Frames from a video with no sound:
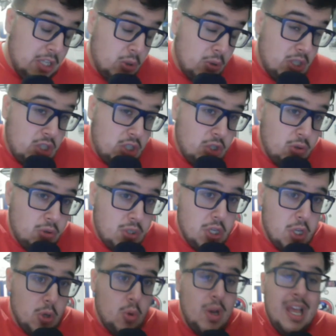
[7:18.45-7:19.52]
So it's
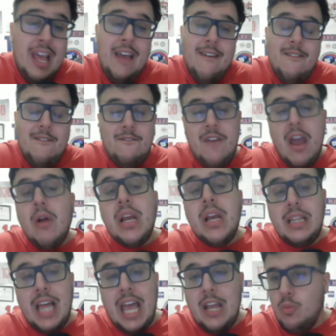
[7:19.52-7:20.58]
2-2 very
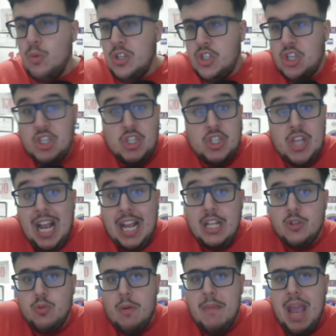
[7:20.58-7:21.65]
late with just
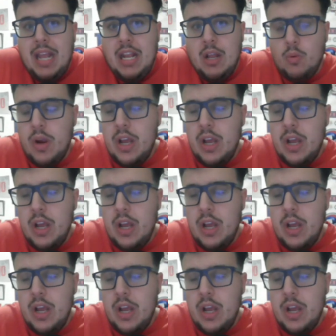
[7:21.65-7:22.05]
seconds remaining,